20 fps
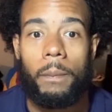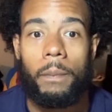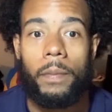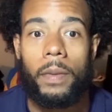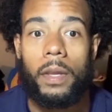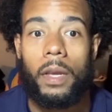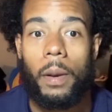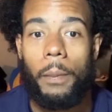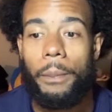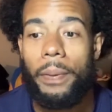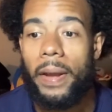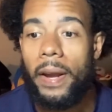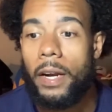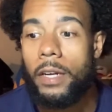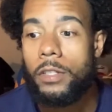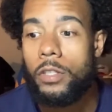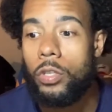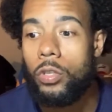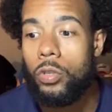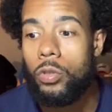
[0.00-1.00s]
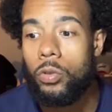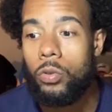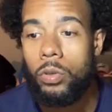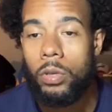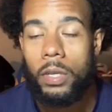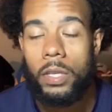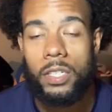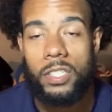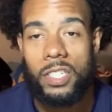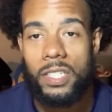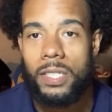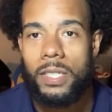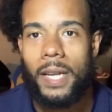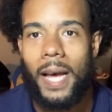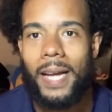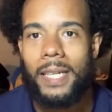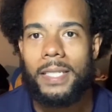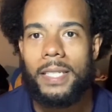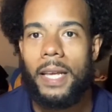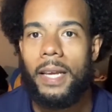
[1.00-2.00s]
compared to just
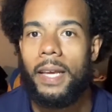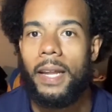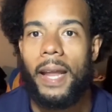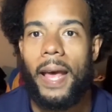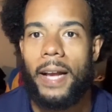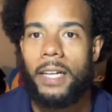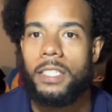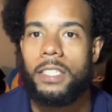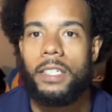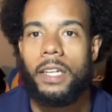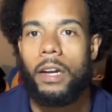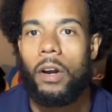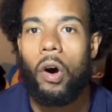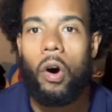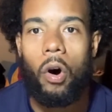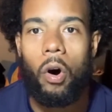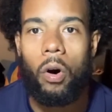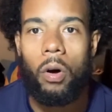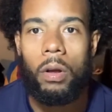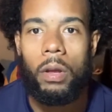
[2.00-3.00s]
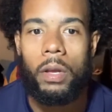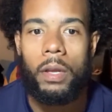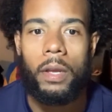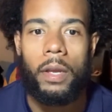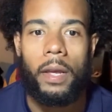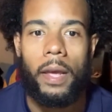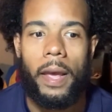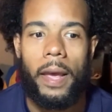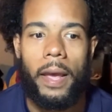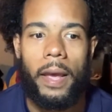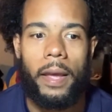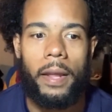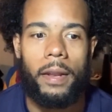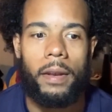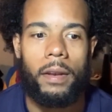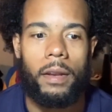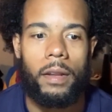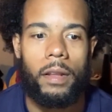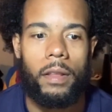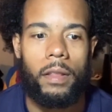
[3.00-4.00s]
not taking action at all
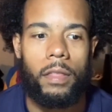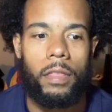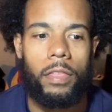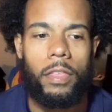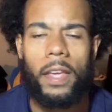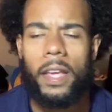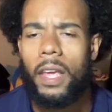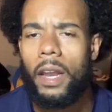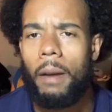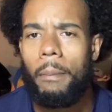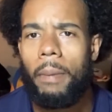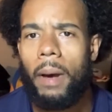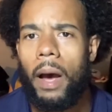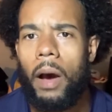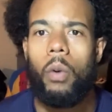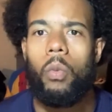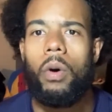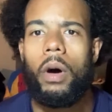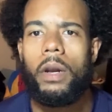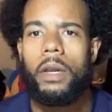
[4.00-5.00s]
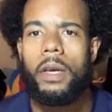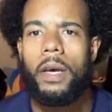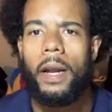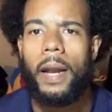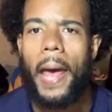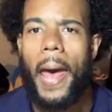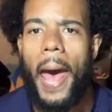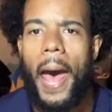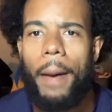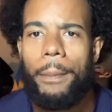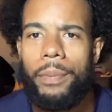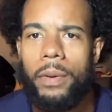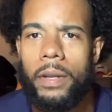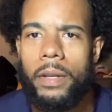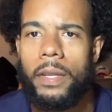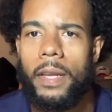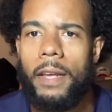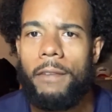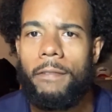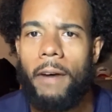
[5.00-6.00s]
and thinking about what could have
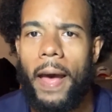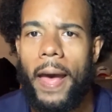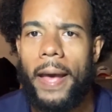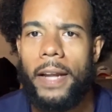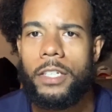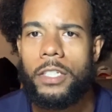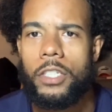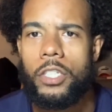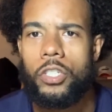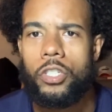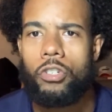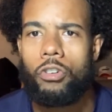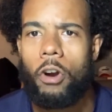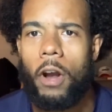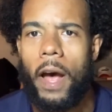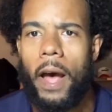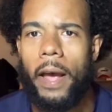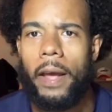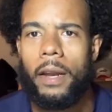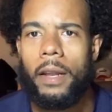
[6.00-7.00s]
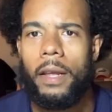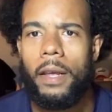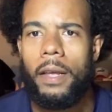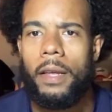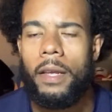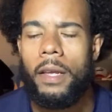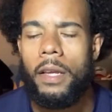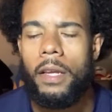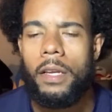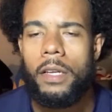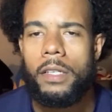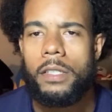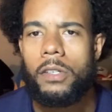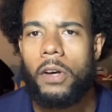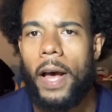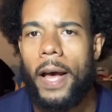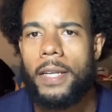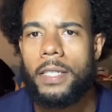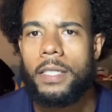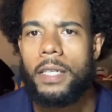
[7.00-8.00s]
happened if I had just tried. So
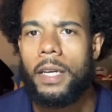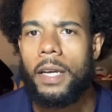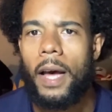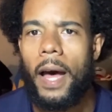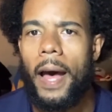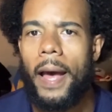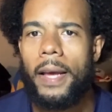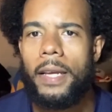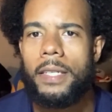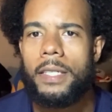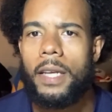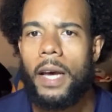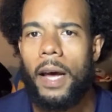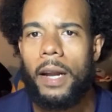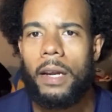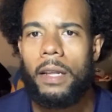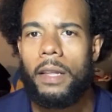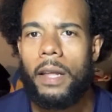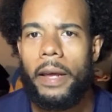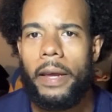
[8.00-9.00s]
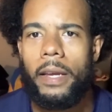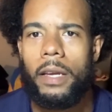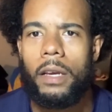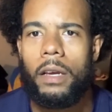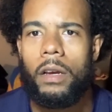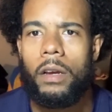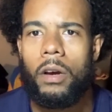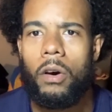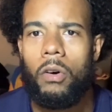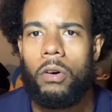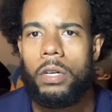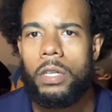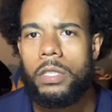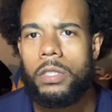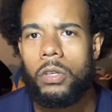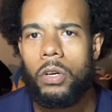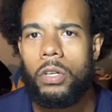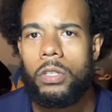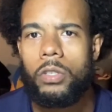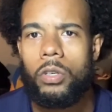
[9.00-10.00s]
as a guy, it's kind of like going to
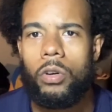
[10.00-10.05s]
talk to a